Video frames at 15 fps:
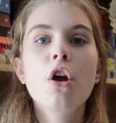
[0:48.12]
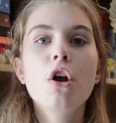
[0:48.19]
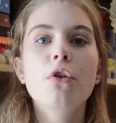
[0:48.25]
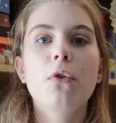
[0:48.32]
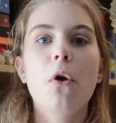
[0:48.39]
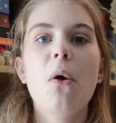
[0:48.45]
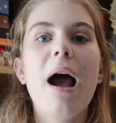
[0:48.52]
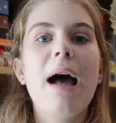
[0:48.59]

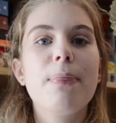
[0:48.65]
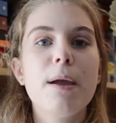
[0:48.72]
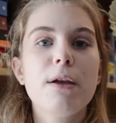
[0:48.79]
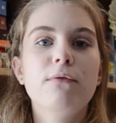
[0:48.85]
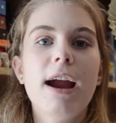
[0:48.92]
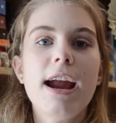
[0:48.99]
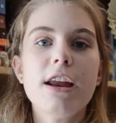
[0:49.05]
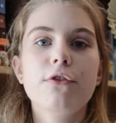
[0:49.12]
So, and they
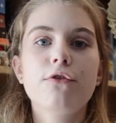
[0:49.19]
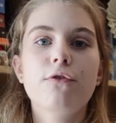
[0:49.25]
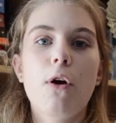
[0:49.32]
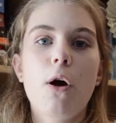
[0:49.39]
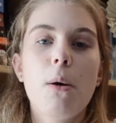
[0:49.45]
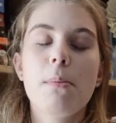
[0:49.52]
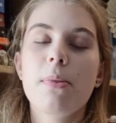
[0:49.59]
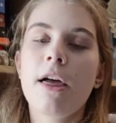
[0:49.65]
range
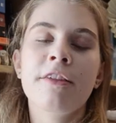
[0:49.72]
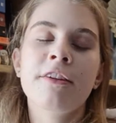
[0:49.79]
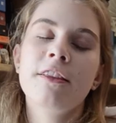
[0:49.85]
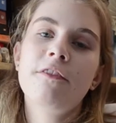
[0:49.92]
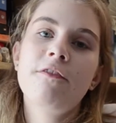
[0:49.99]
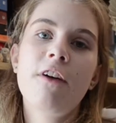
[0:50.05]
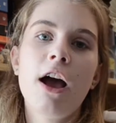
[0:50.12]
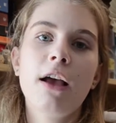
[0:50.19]
from, I think
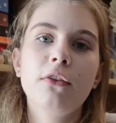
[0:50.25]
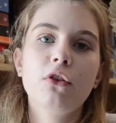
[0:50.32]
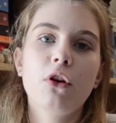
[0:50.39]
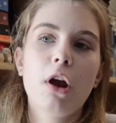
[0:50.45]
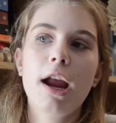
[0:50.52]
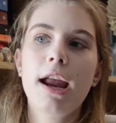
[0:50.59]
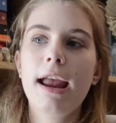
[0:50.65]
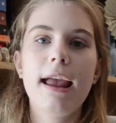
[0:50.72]
the first
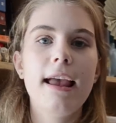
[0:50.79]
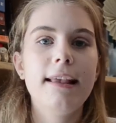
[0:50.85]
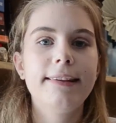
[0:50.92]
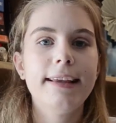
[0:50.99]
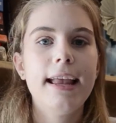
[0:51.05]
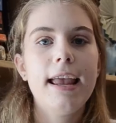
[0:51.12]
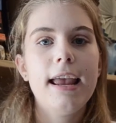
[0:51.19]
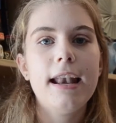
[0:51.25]
story is
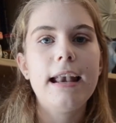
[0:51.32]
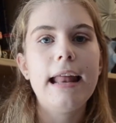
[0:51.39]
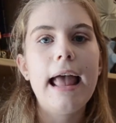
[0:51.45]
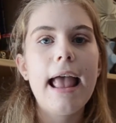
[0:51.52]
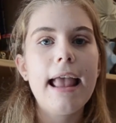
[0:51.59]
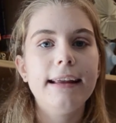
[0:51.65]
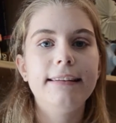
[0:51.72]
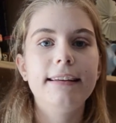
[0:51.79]
in
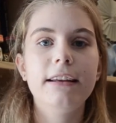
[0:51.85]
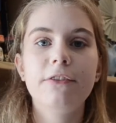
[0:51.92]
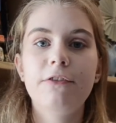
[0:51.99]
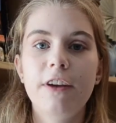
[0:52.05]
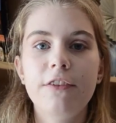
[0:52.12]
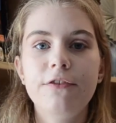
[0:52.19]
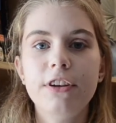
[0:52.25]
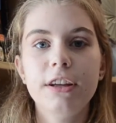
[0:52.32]

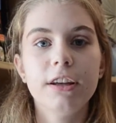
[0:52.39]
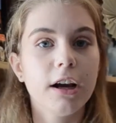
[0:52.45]
1850,